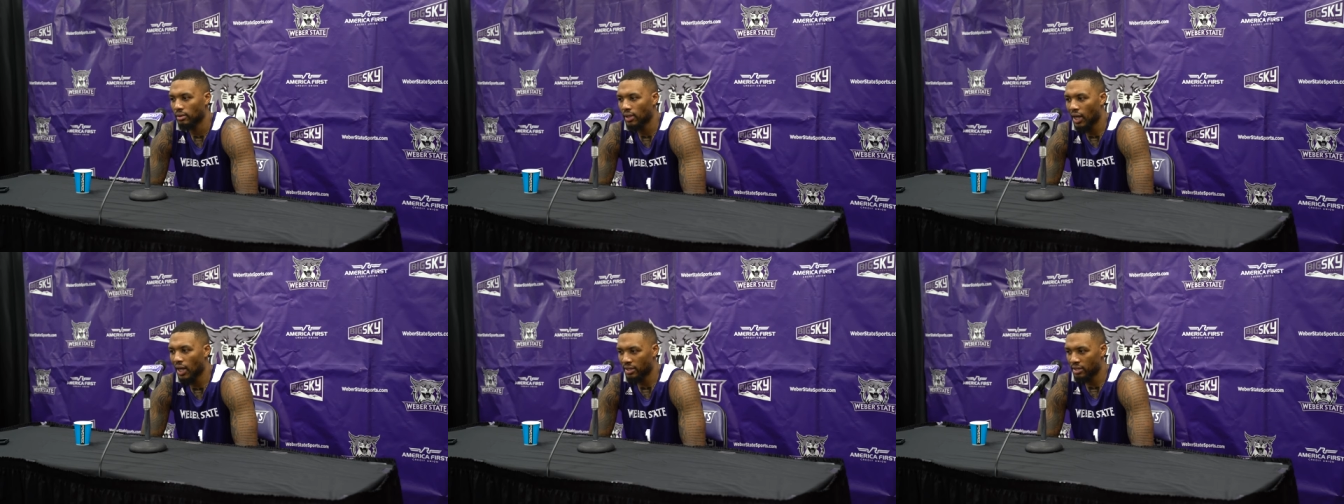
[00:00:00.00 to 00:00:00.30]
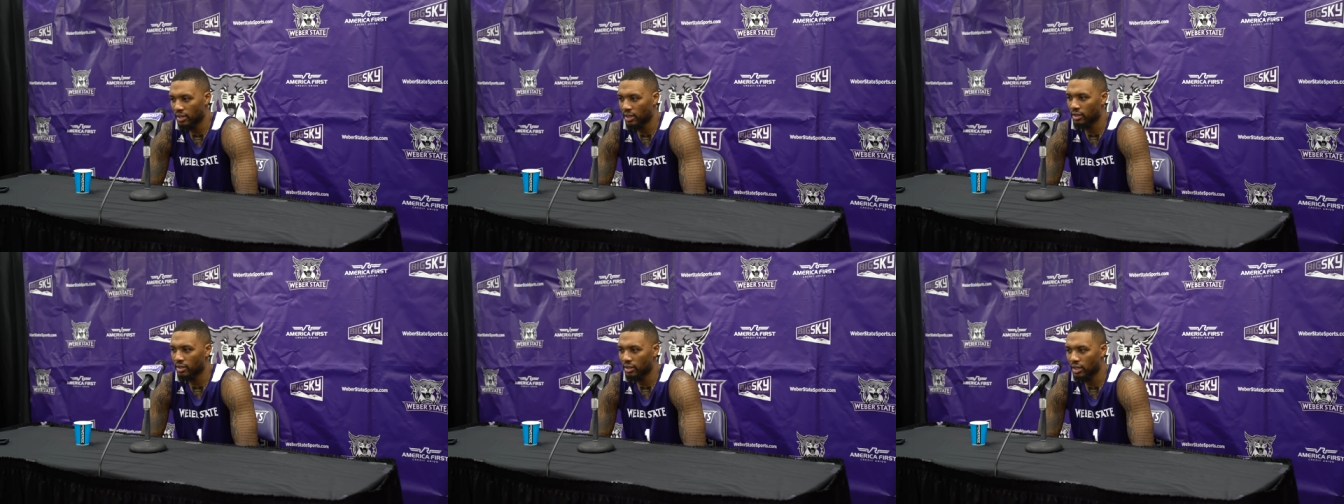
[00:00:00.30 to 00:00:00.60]
I
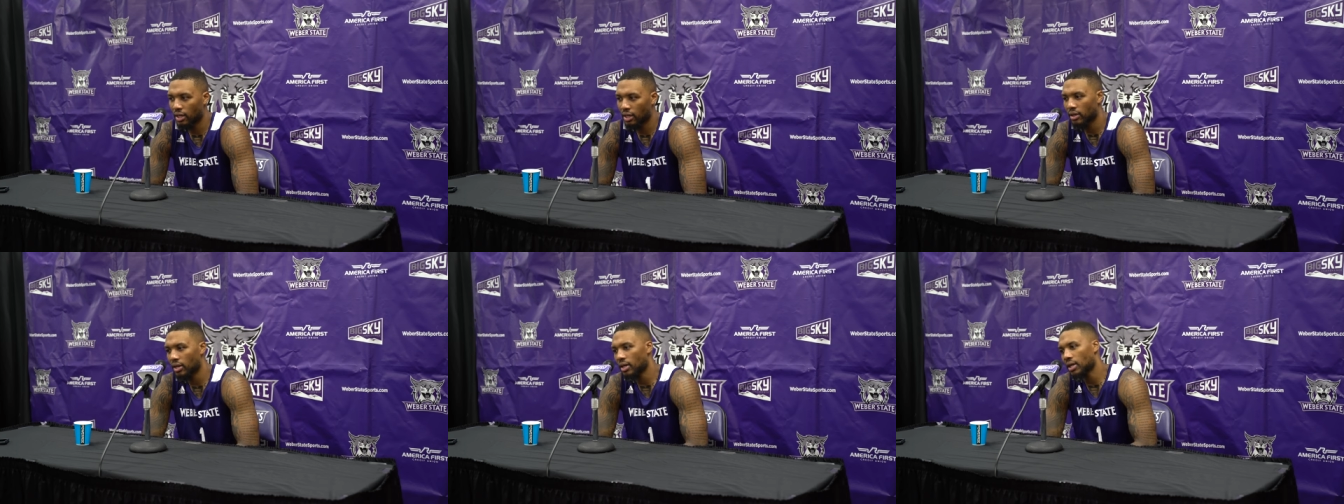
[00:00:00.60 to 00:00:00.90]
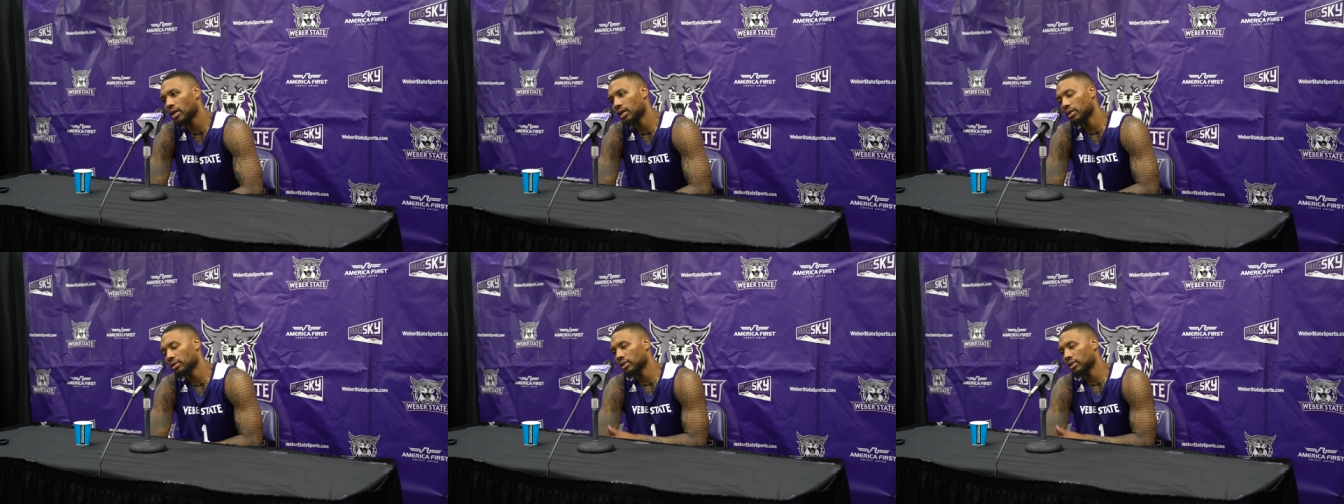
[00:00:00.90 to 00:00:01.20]
touch down in
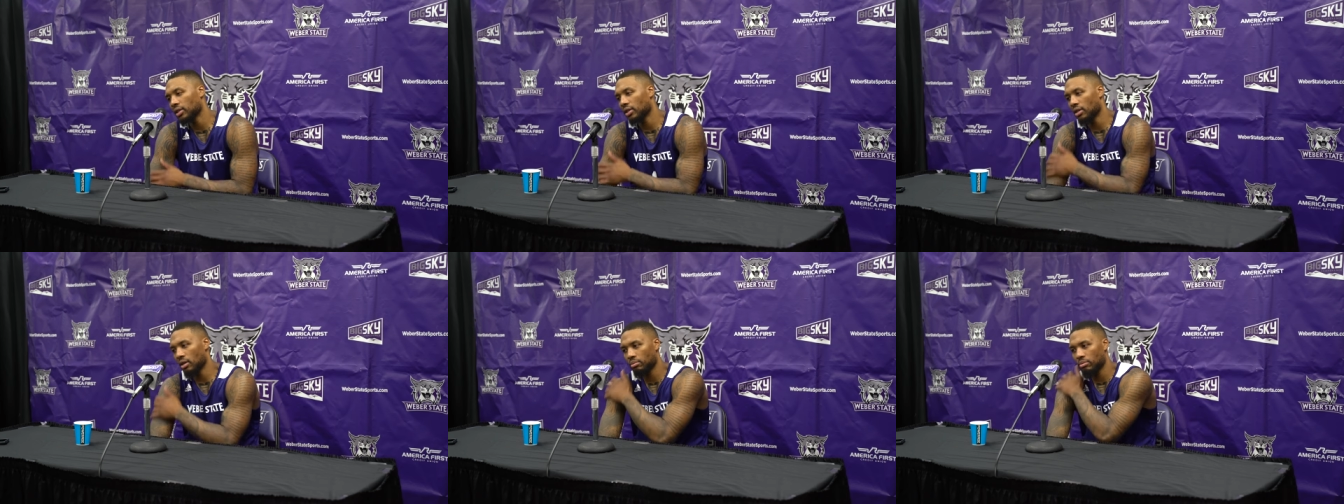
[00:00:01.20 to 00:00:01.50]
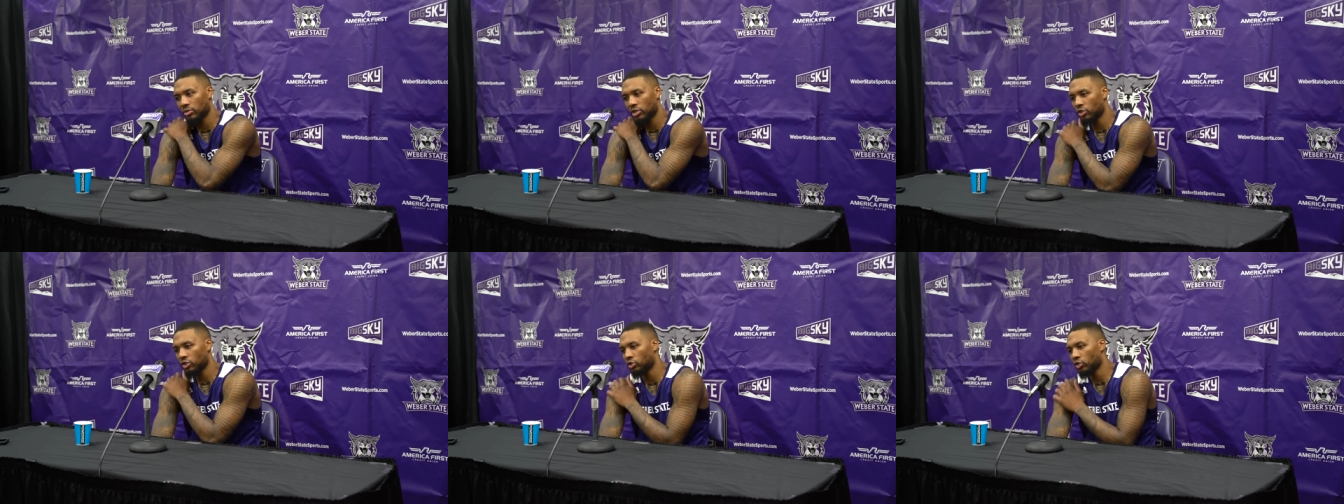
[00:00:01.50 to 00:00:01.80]
Ogden and
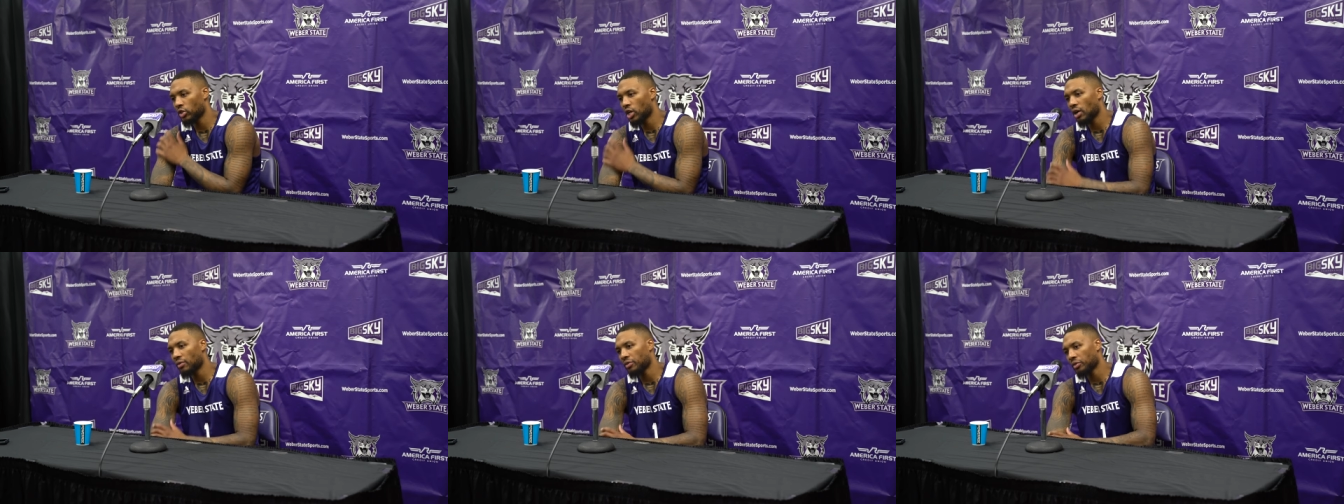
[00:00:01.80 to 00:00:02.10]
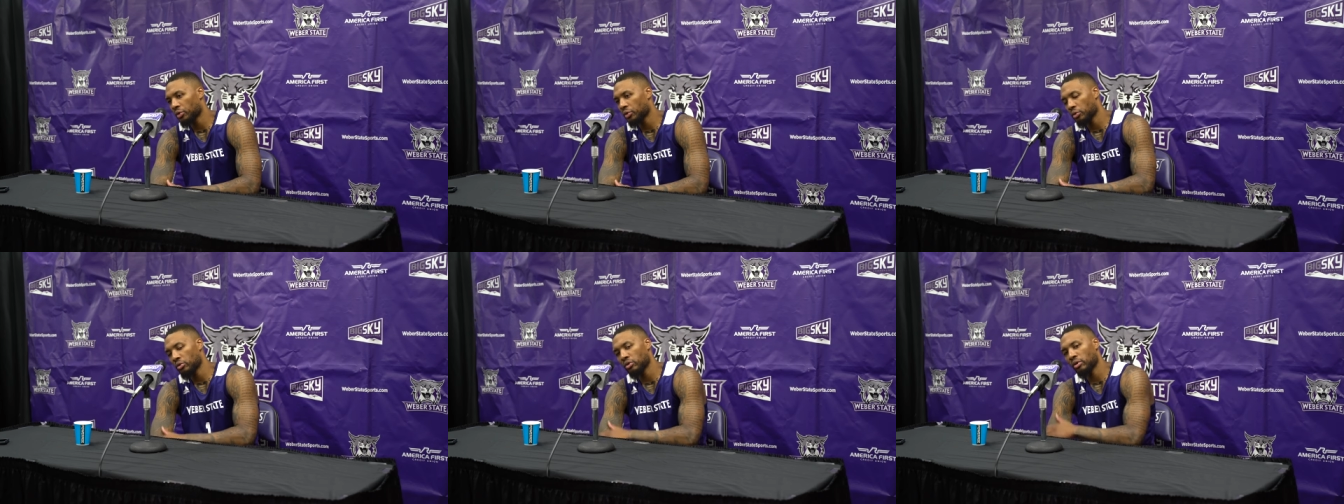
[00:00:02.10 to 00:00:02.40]
I'm just
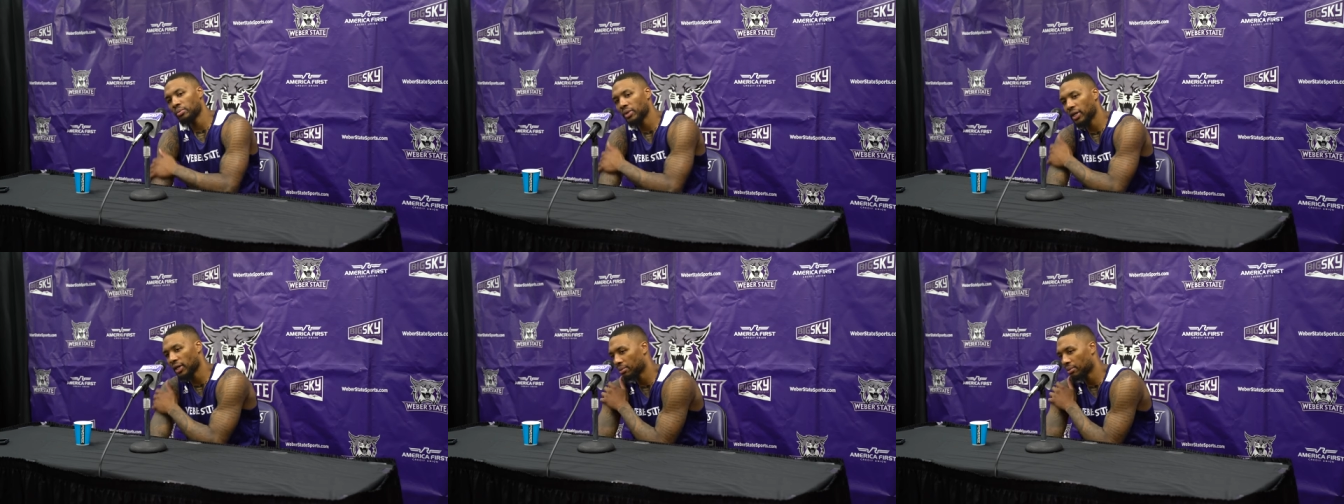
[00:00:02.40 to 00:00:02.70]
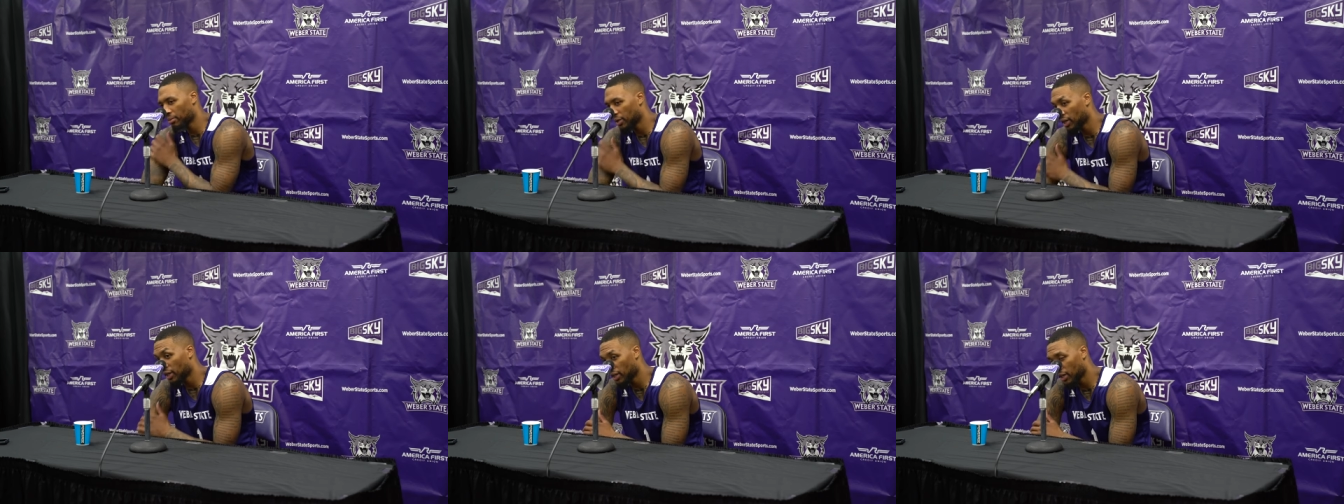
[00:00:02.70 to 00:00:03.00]
driving through, I'm like,
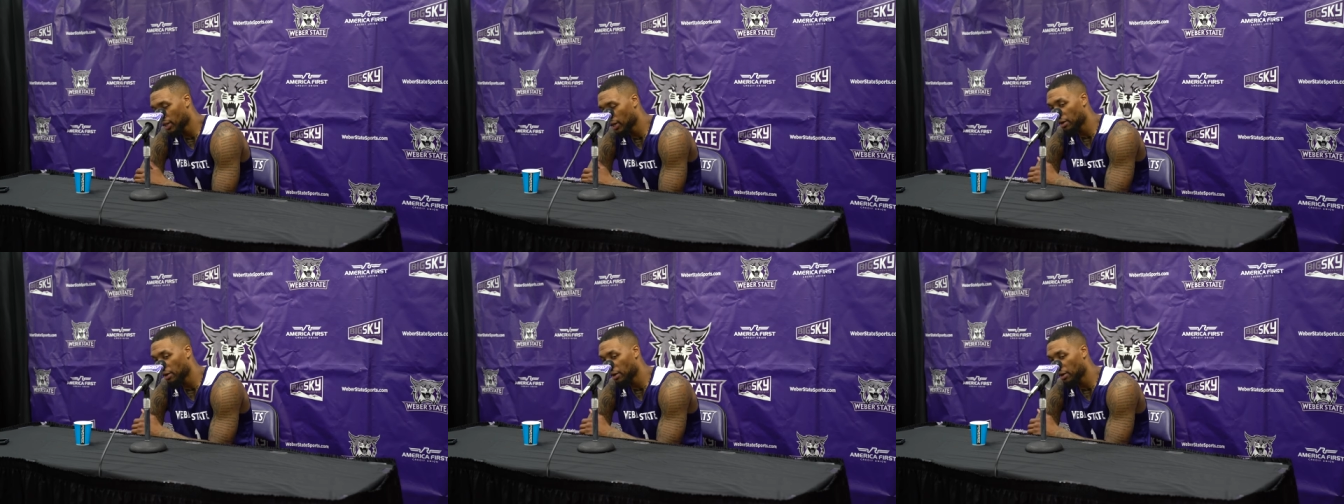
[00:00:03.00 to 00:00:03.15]
man,